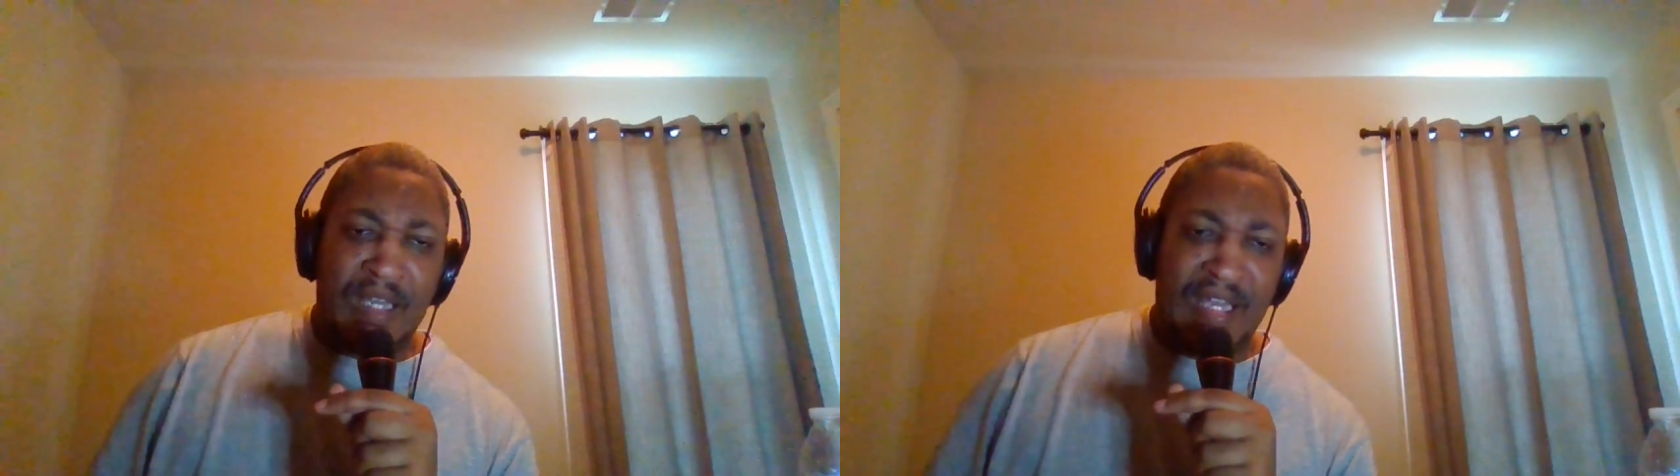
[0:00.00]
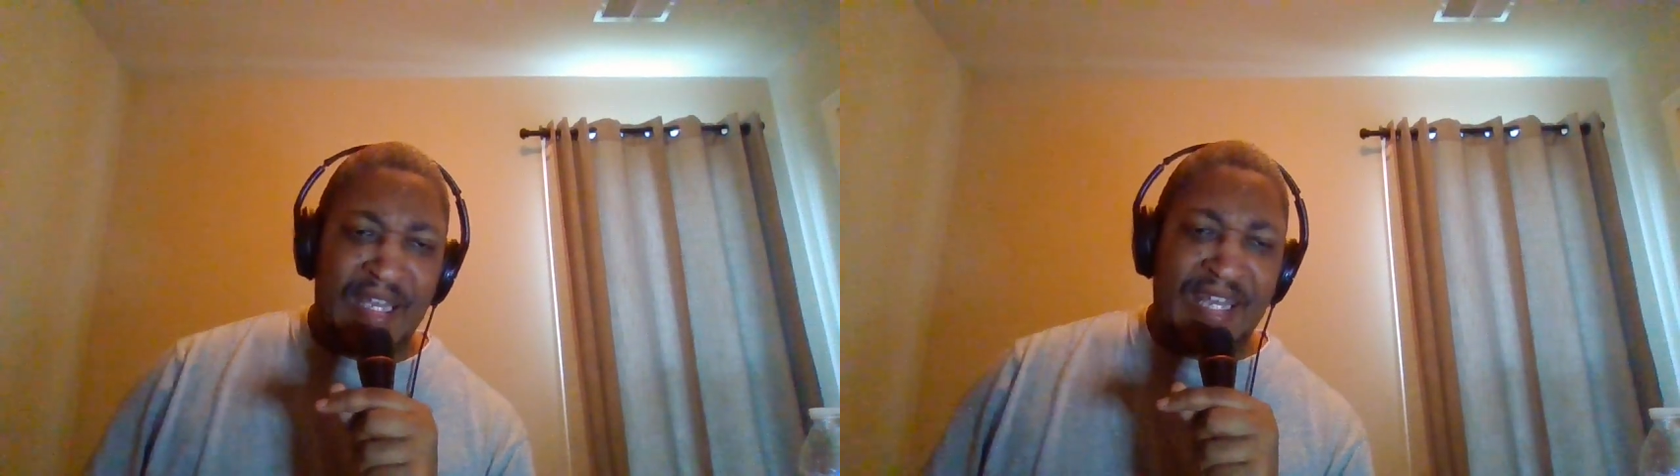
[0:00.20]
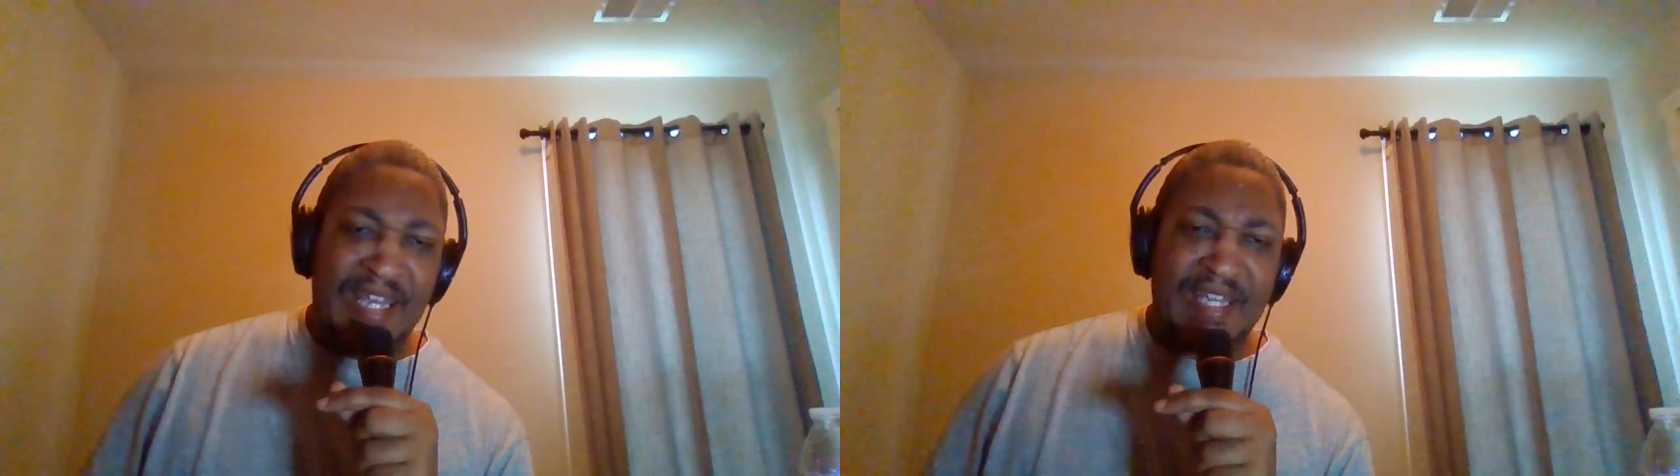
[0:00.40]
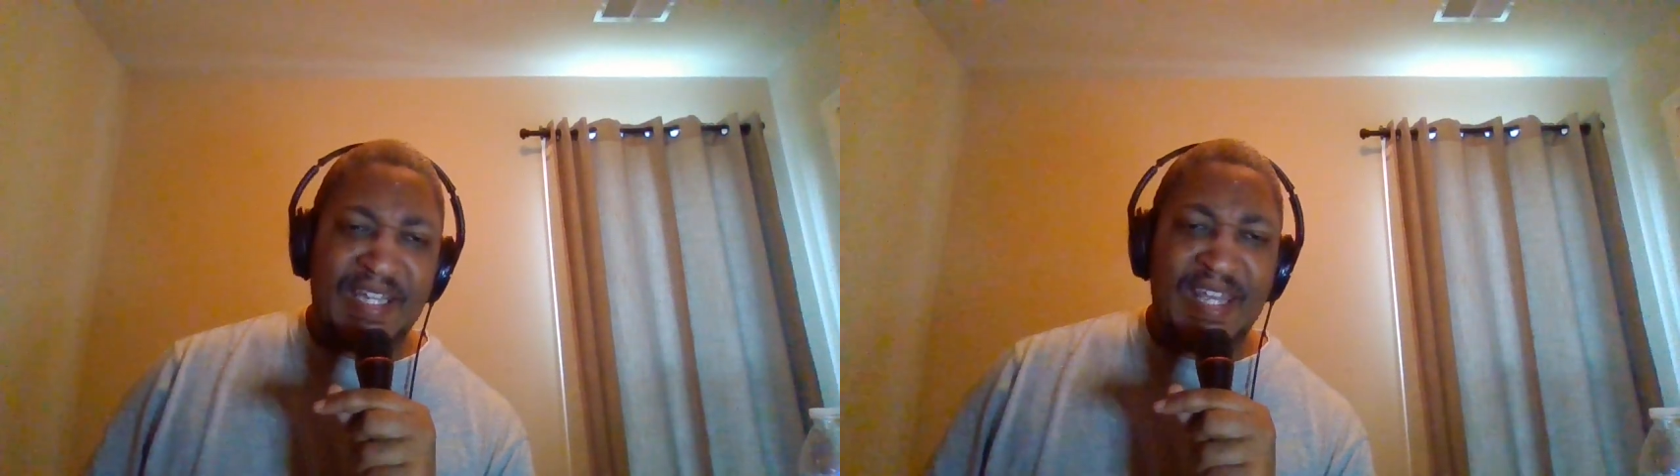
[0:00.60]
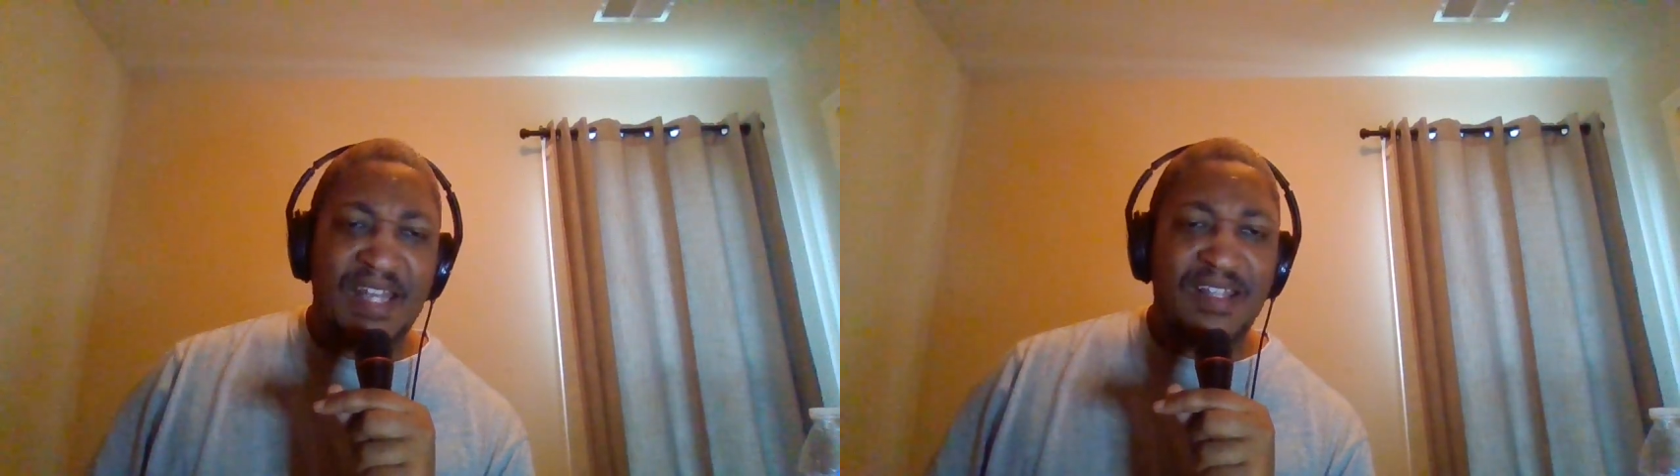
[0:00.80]
And
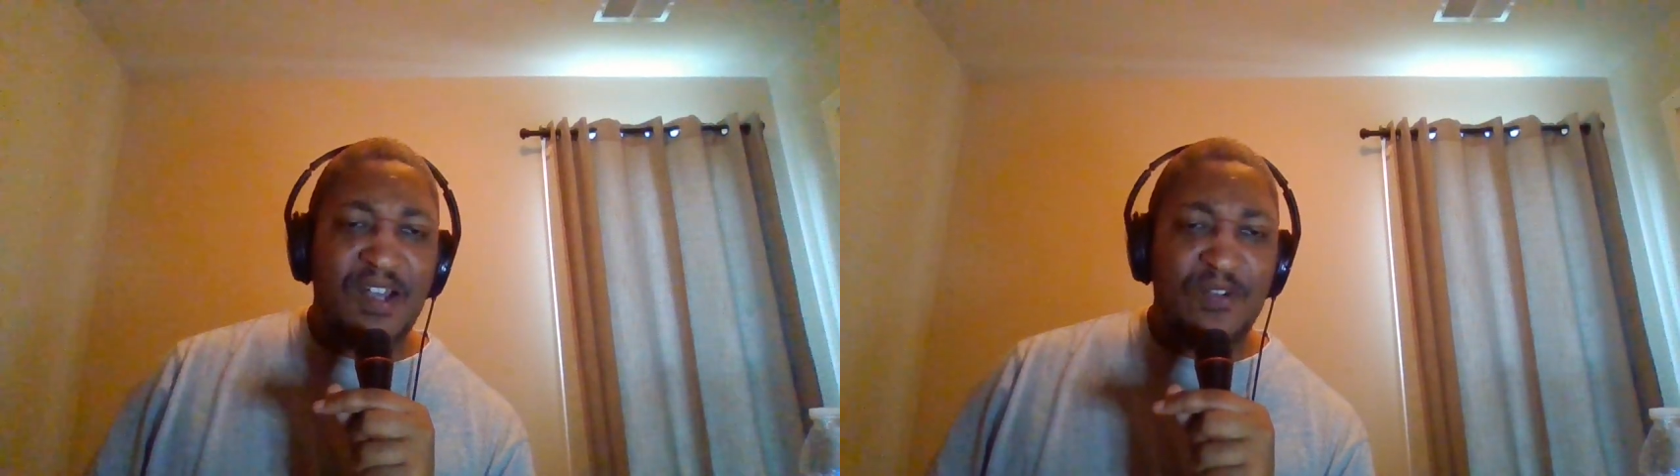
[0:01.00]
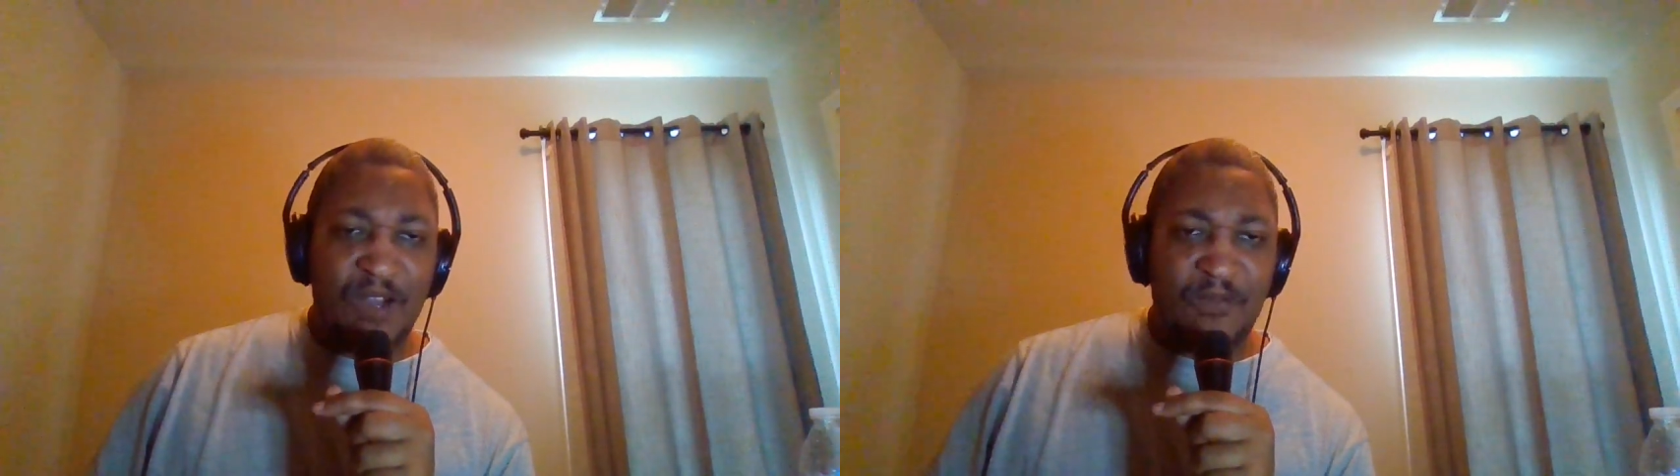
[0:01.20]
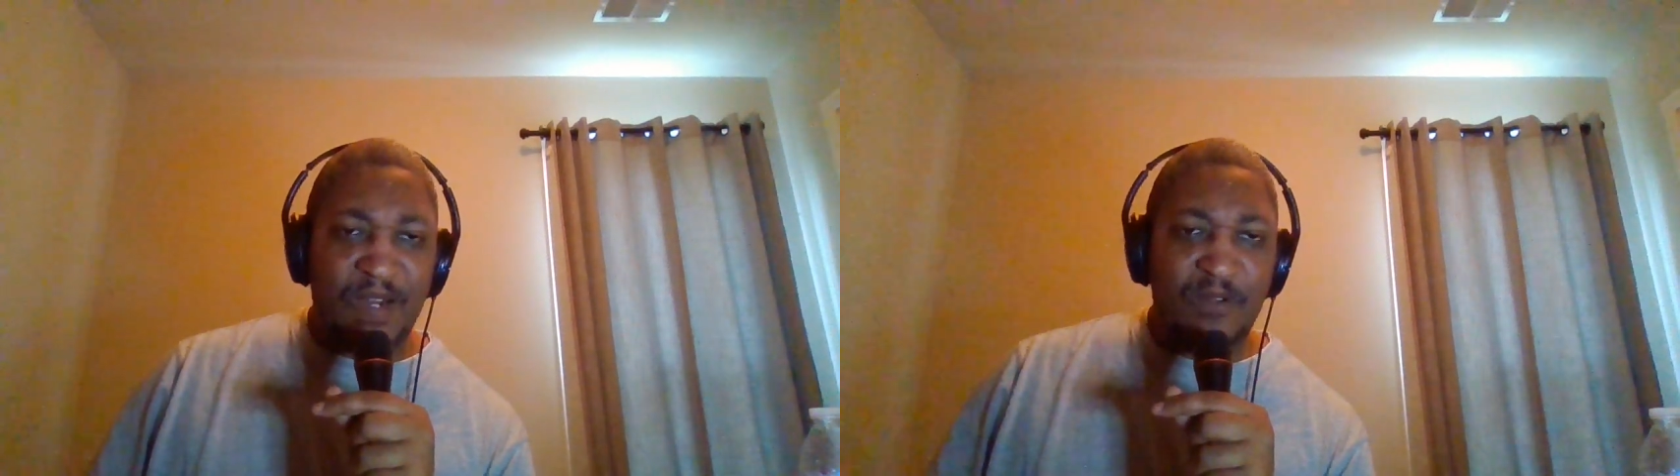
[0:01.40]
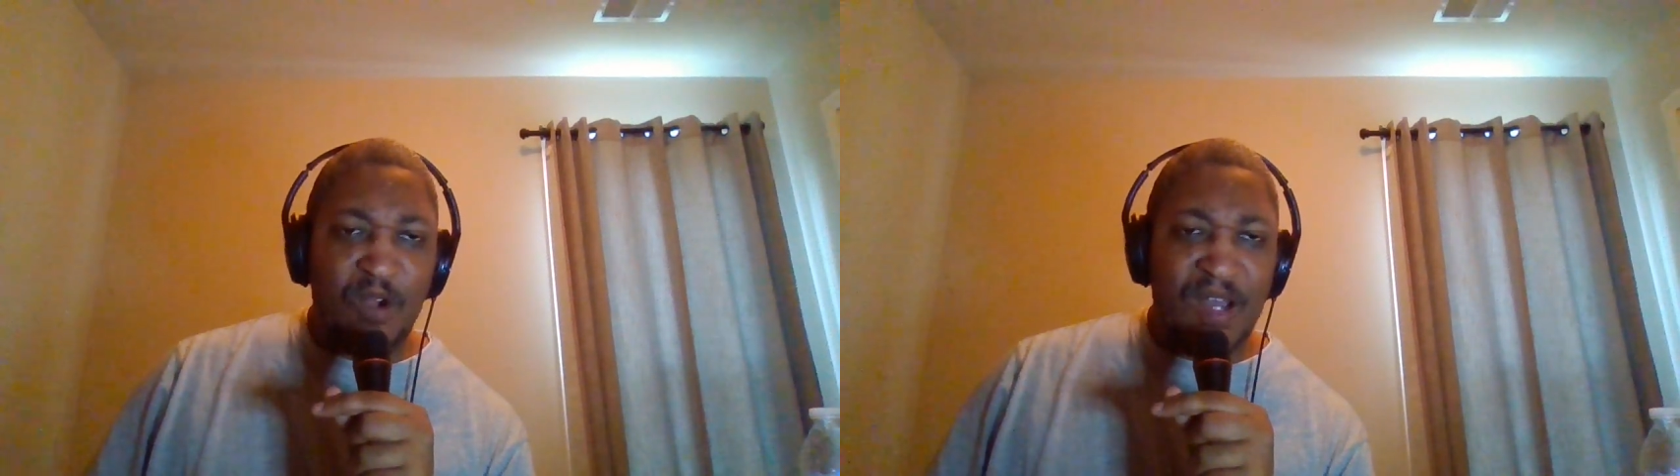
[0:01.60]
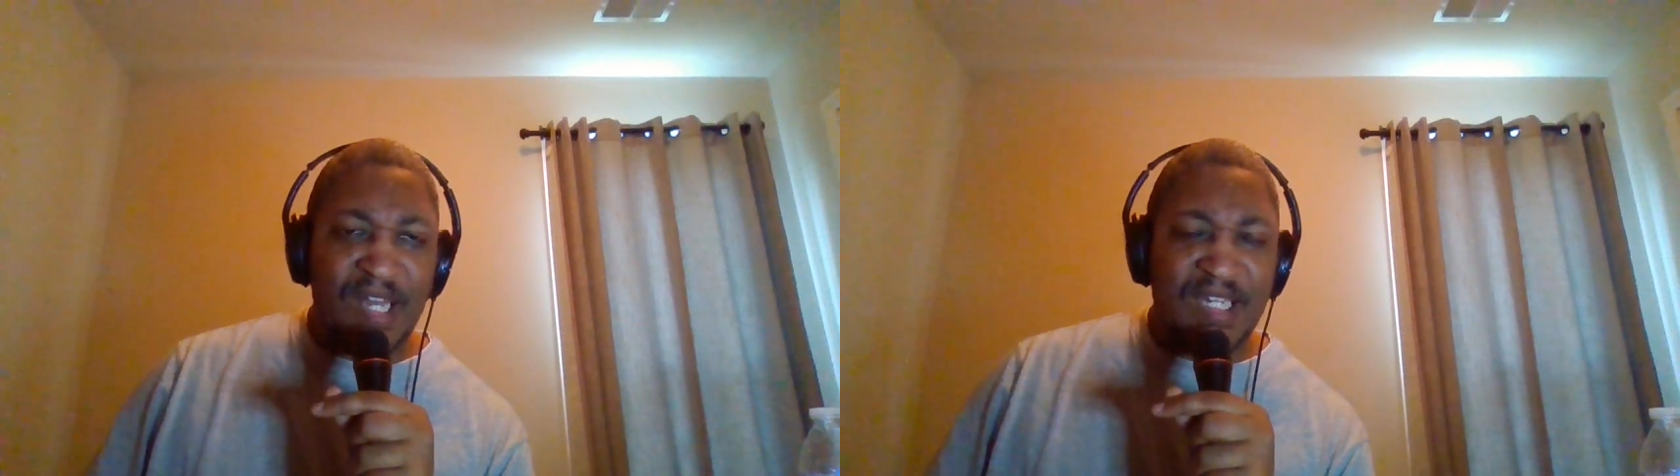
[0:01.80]
hello,
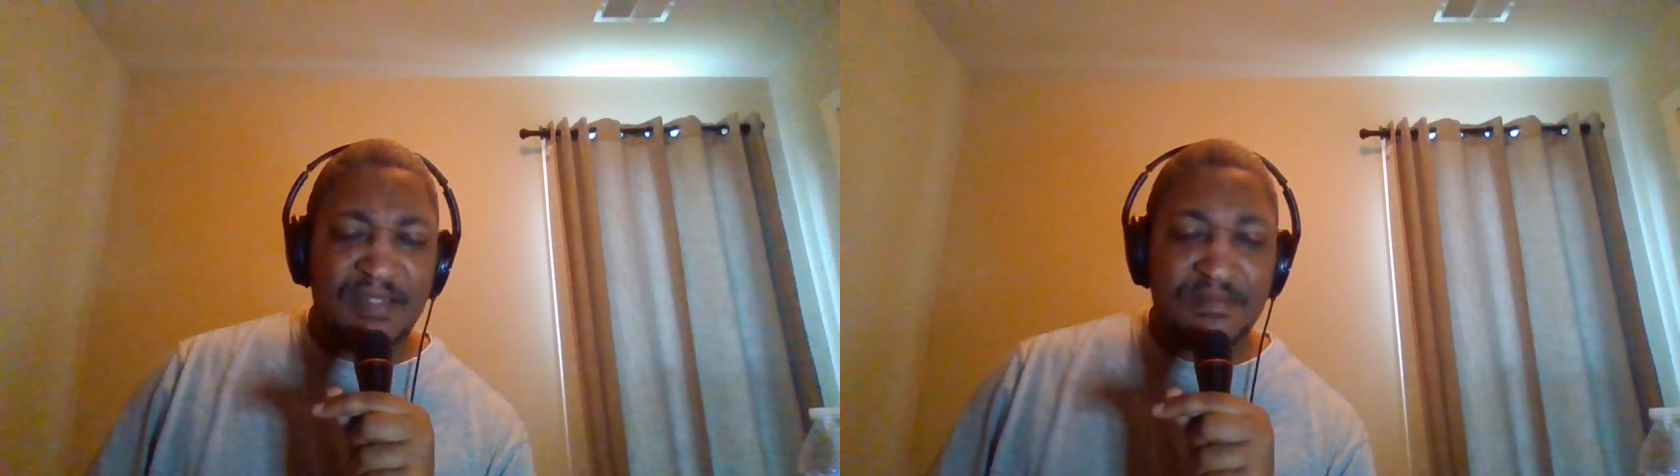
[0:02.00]
everyone.